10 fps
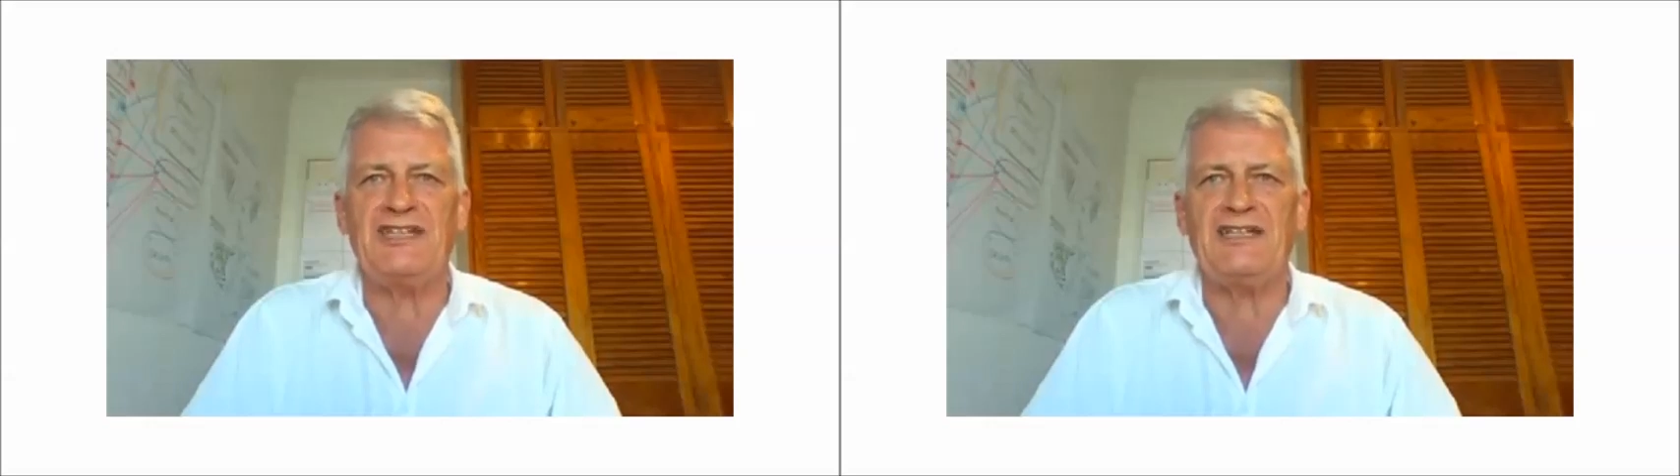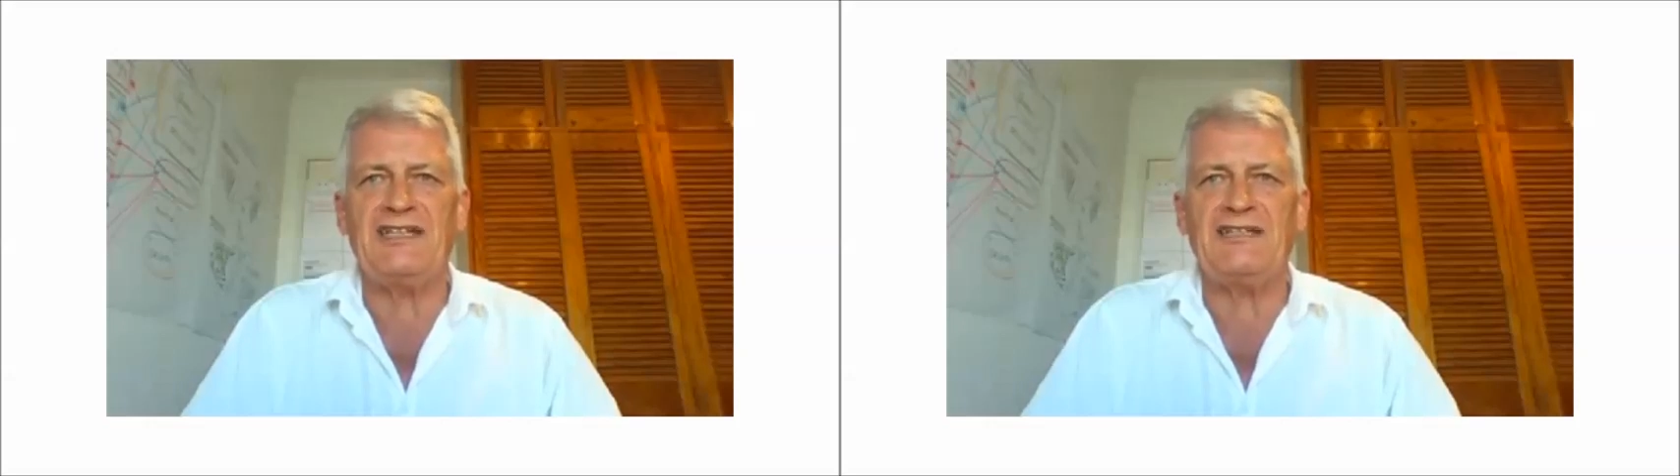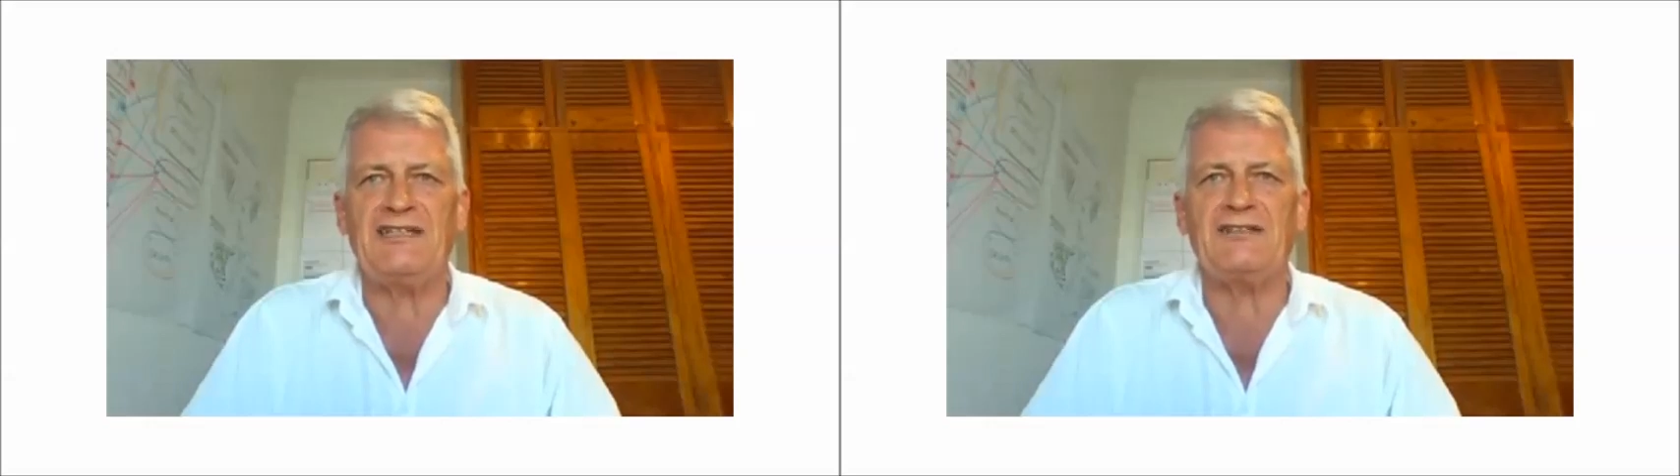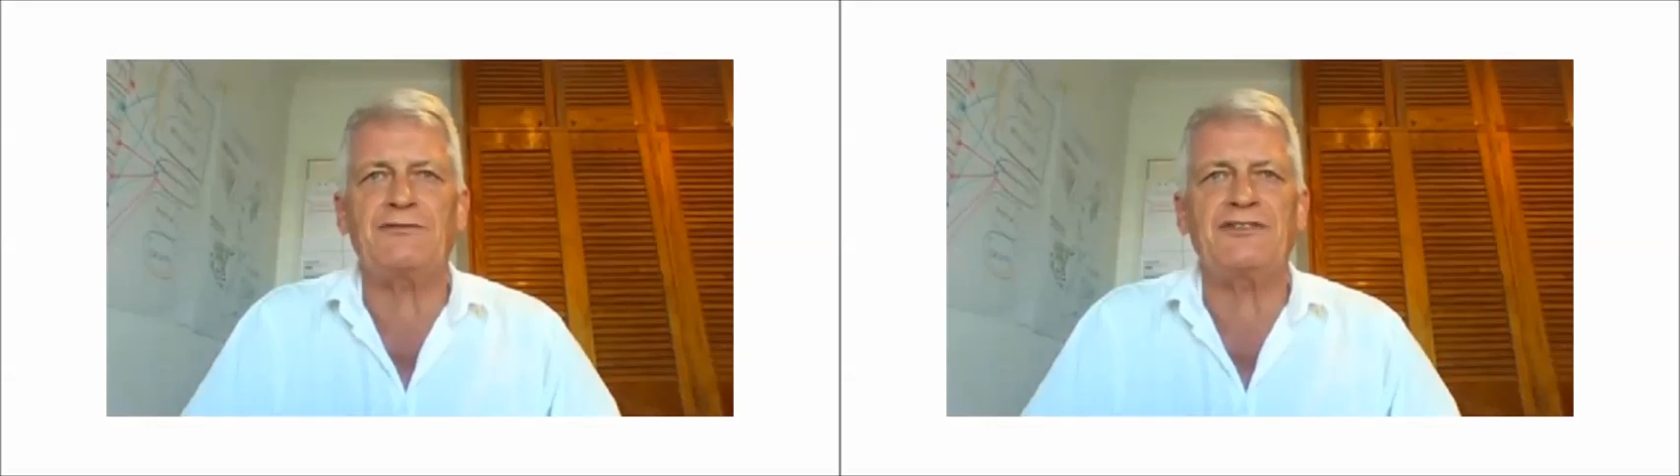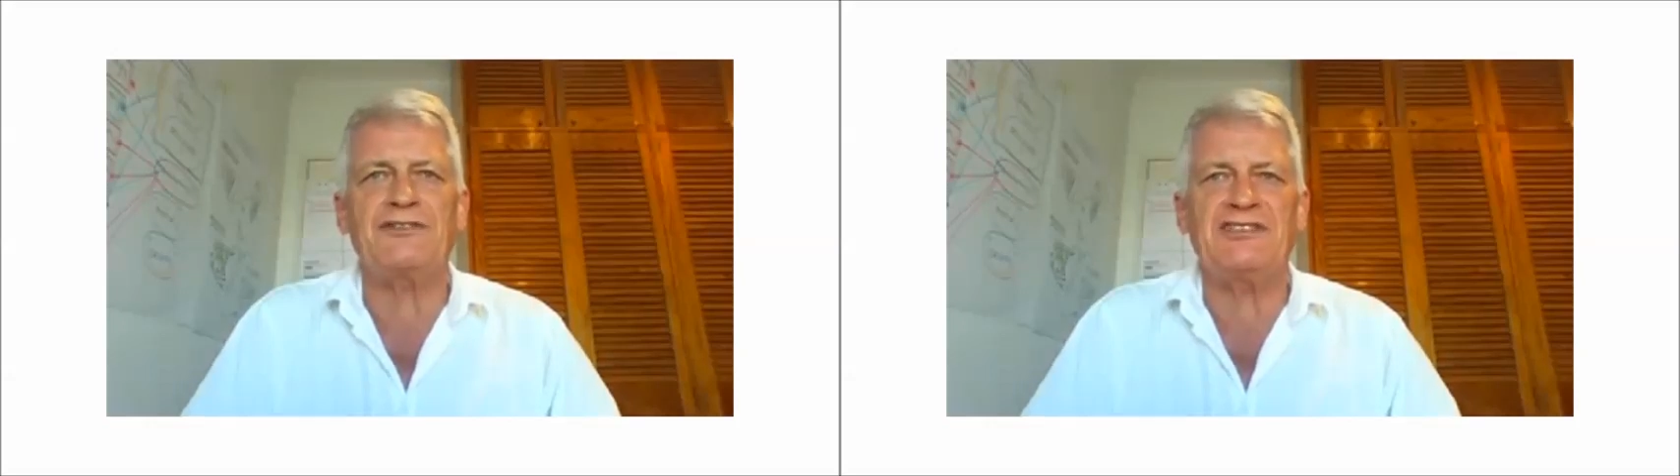
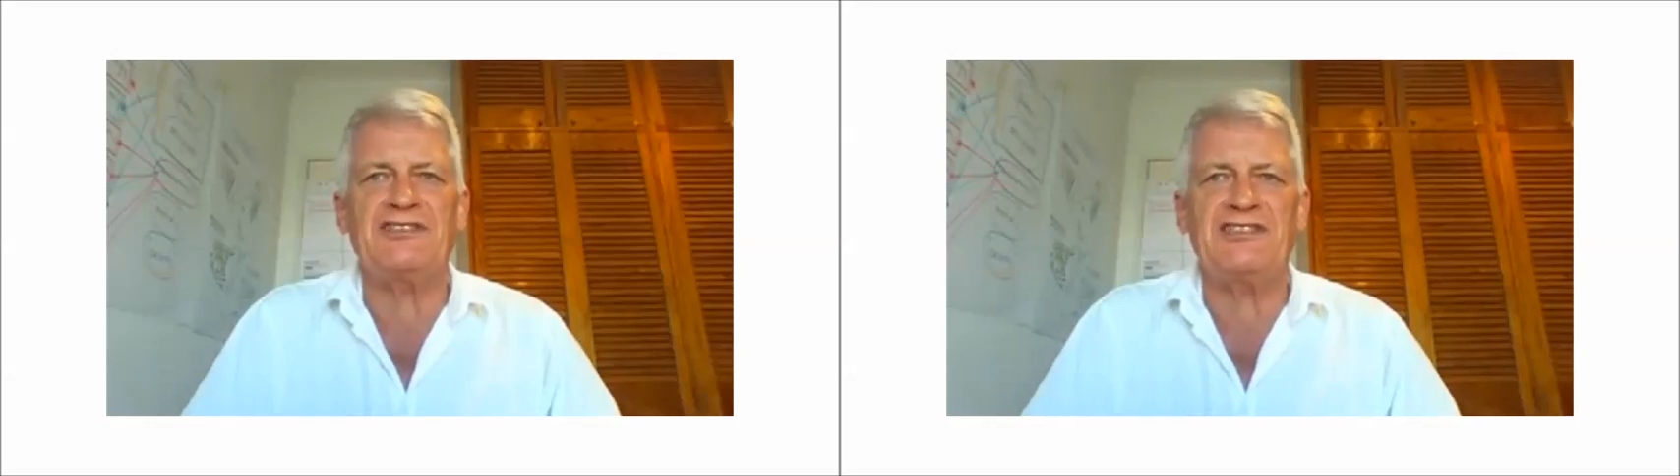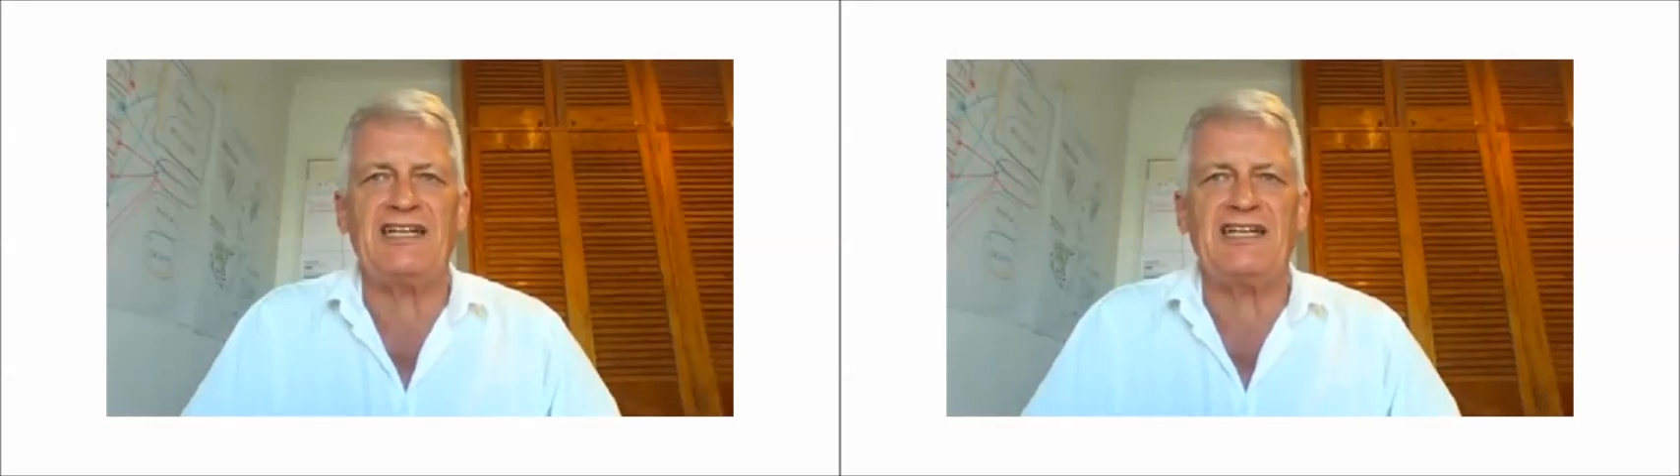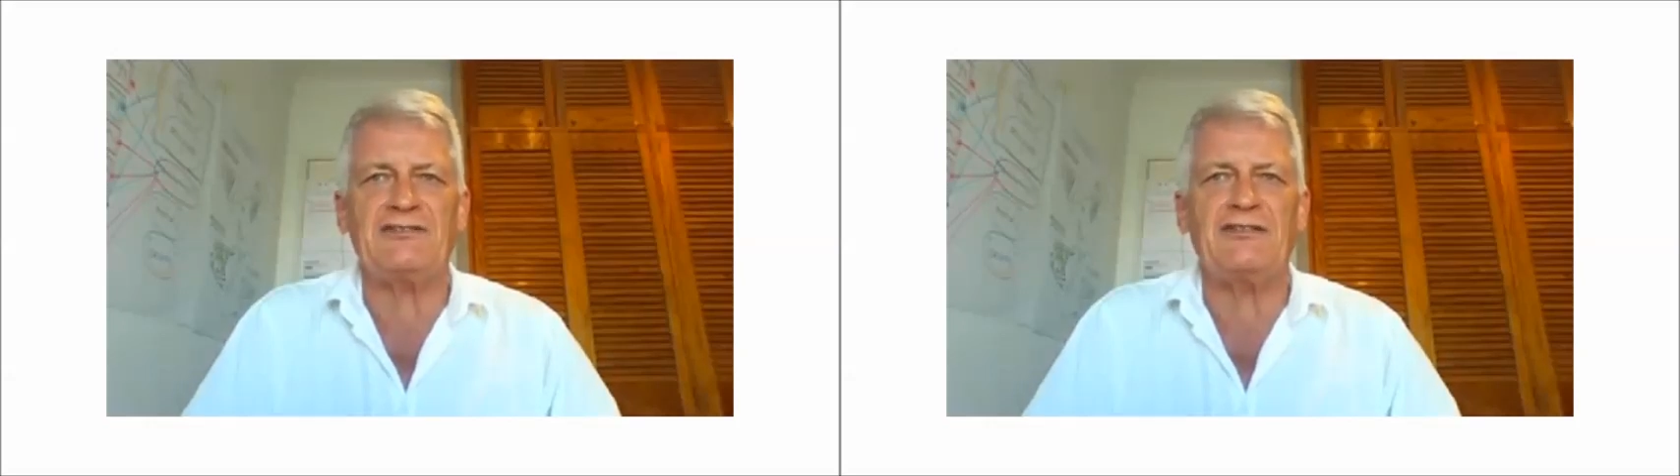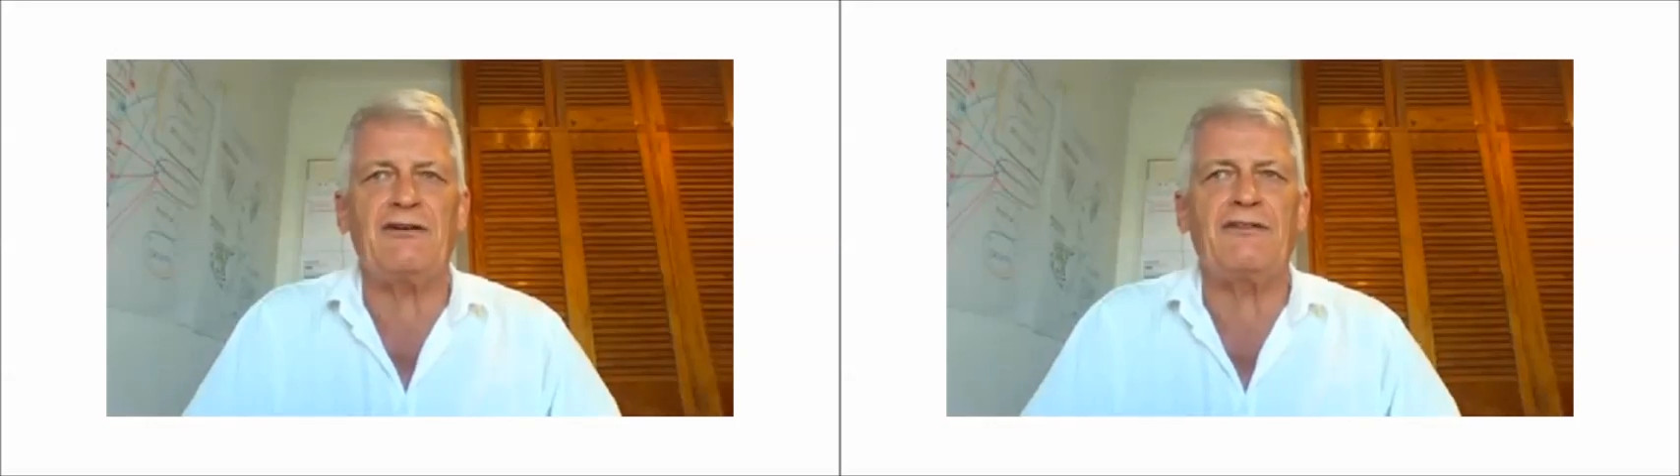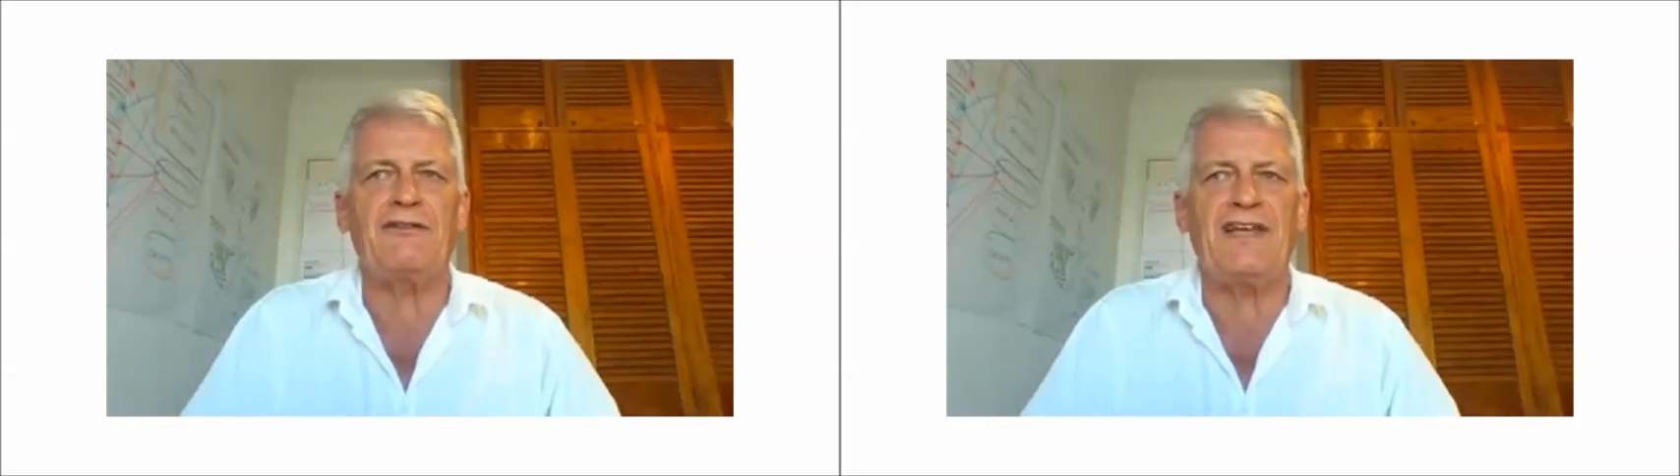across the sector on